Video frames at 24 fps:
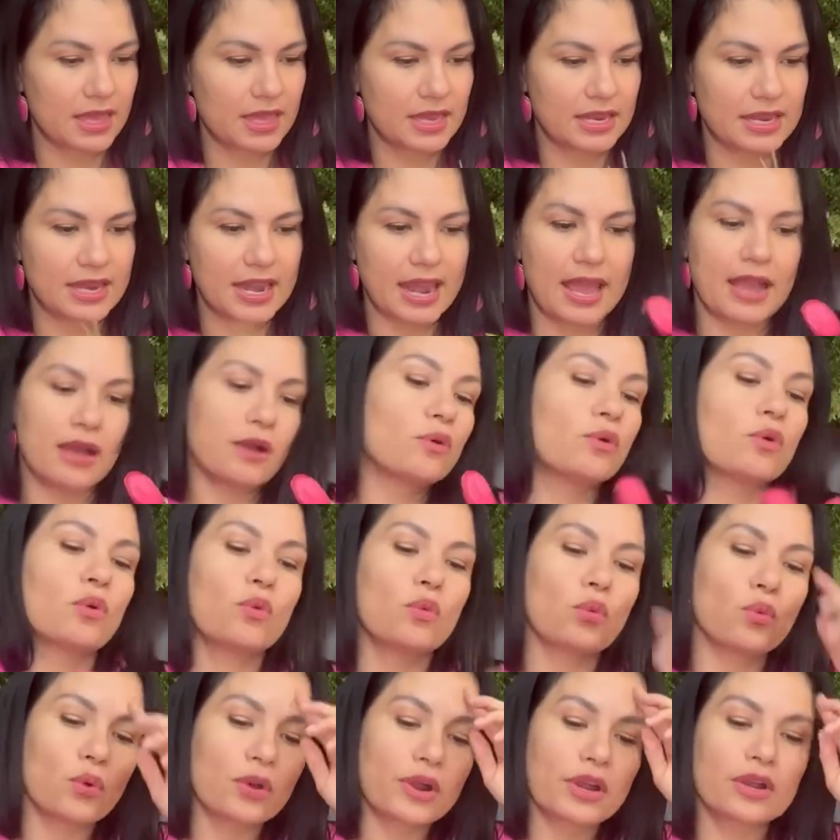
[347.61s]
Now
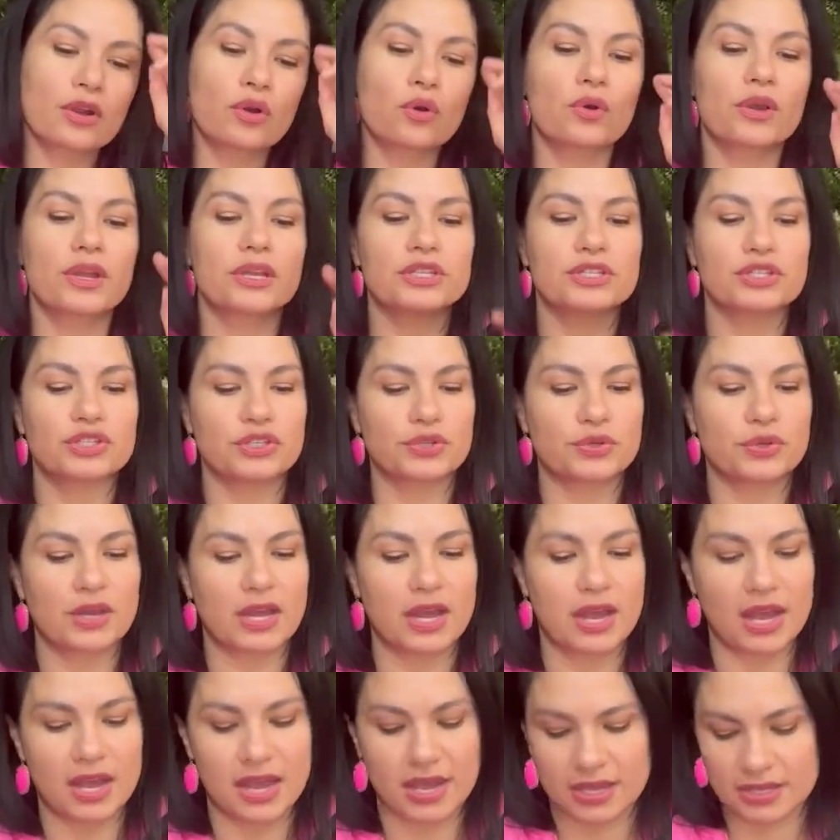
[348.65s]
we're going to
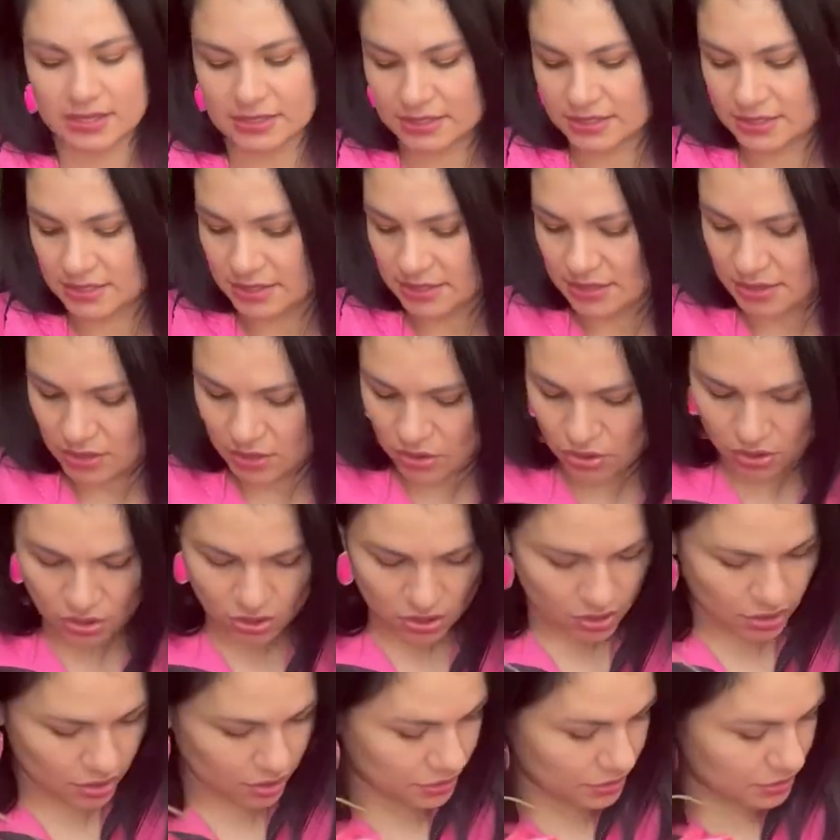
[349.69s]
cut
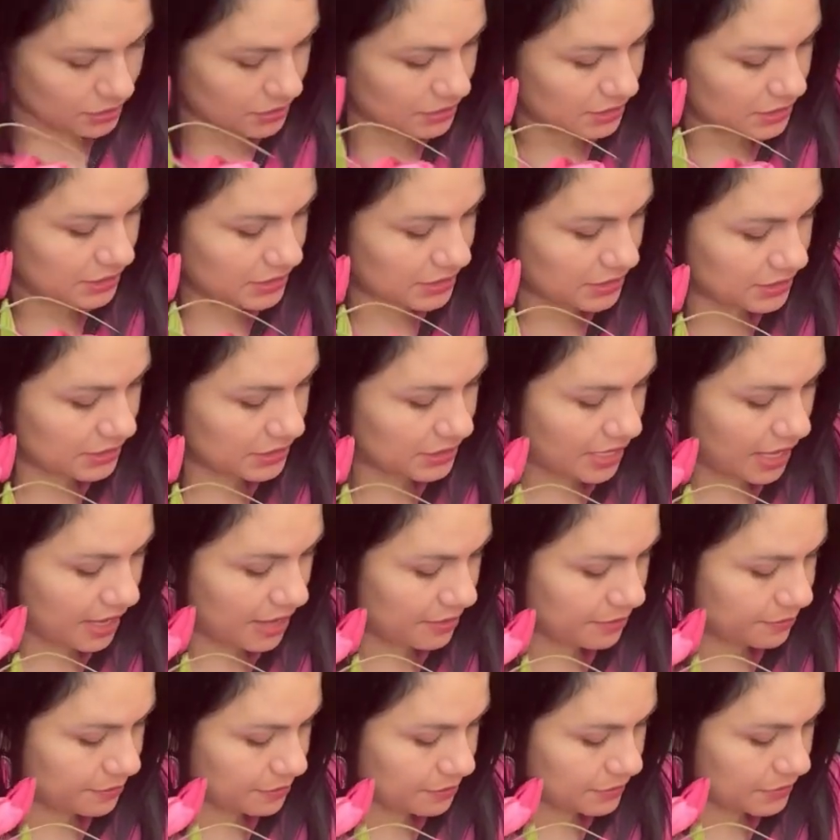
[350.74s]
our
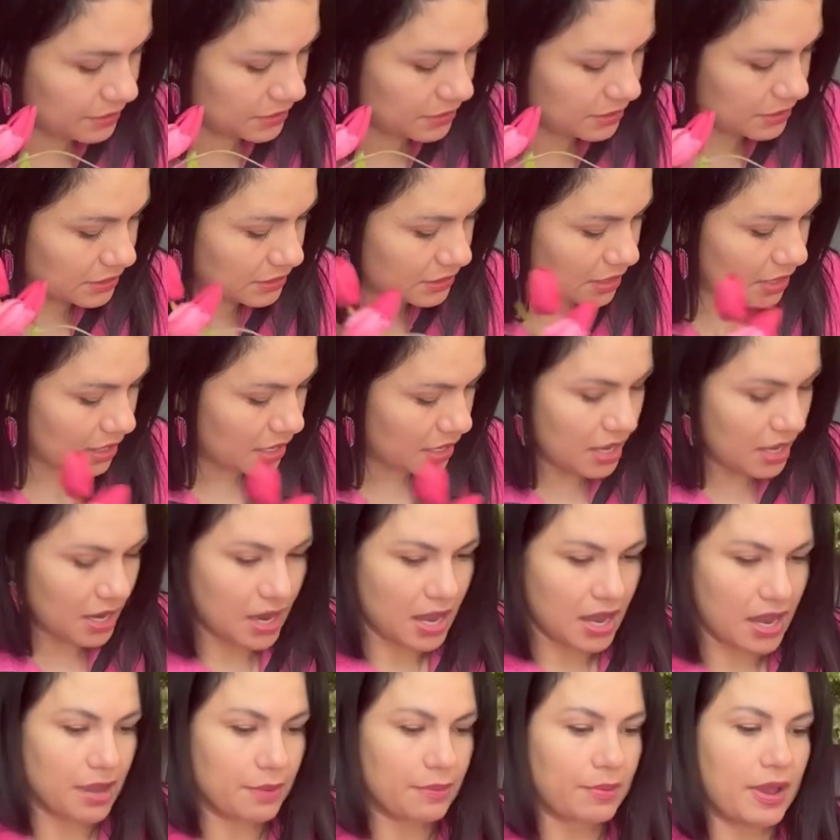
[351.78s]
stems
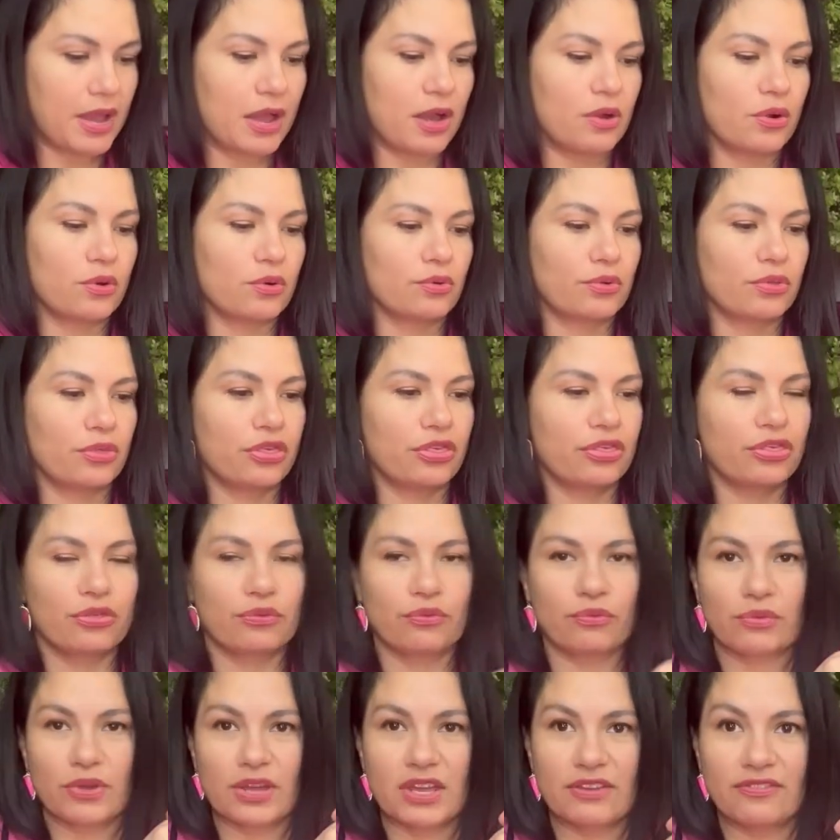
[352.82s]
about
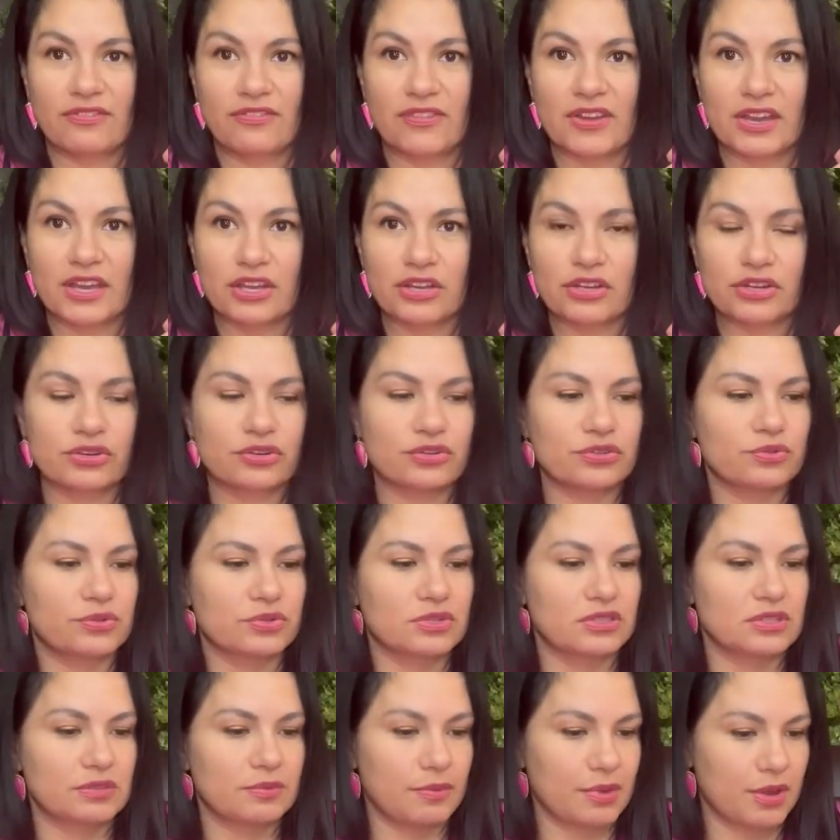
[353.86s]
3 fingers,
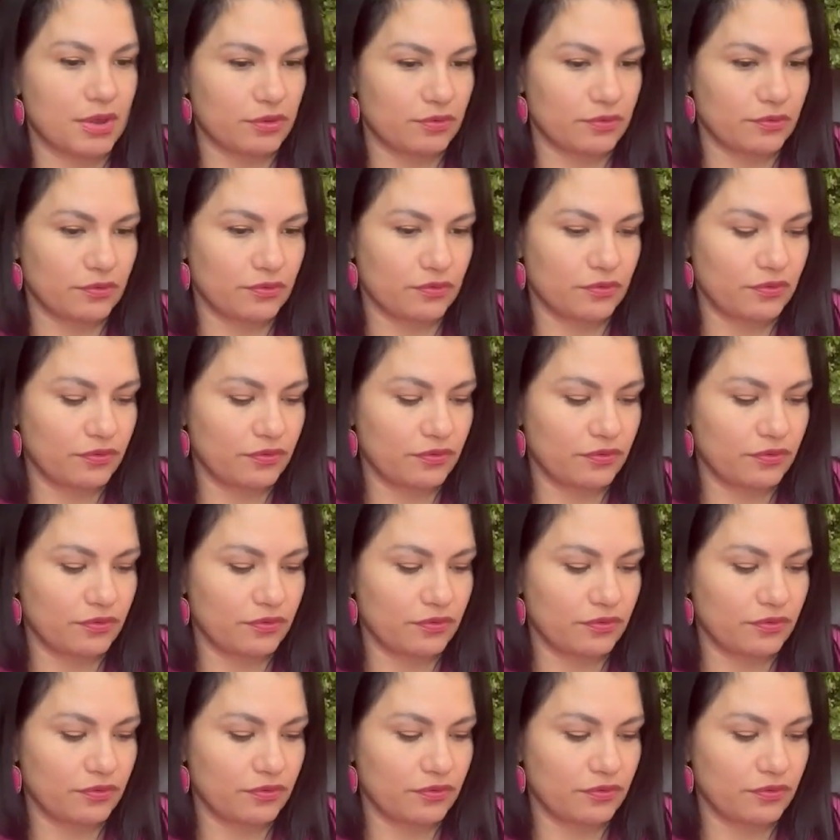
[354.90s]
which is about,